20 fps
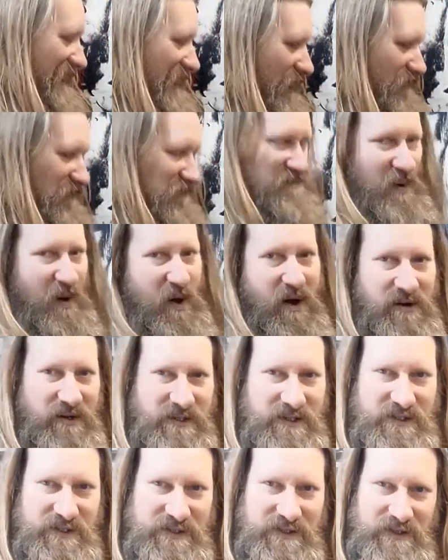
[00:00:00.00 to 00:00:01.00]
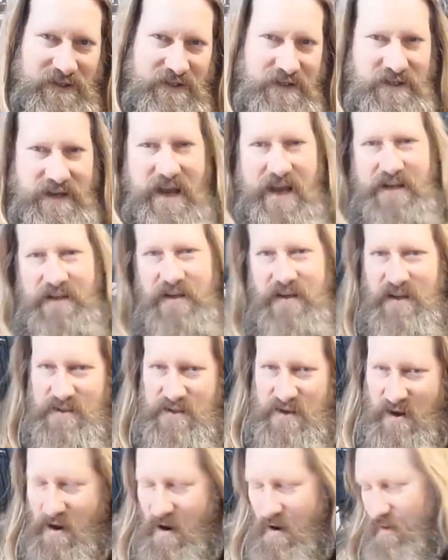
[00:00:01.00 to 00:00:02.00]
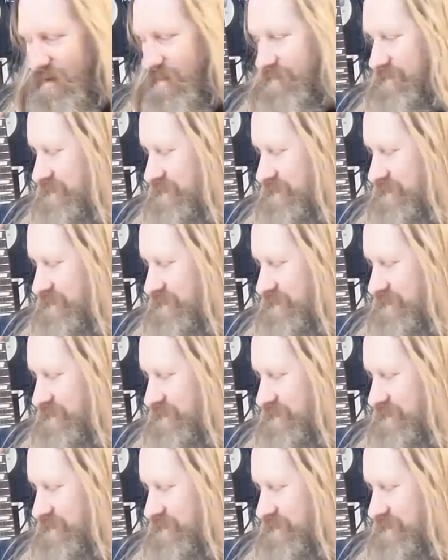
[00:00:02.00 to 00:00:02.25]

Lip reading: it unboxed, just hang the guitar up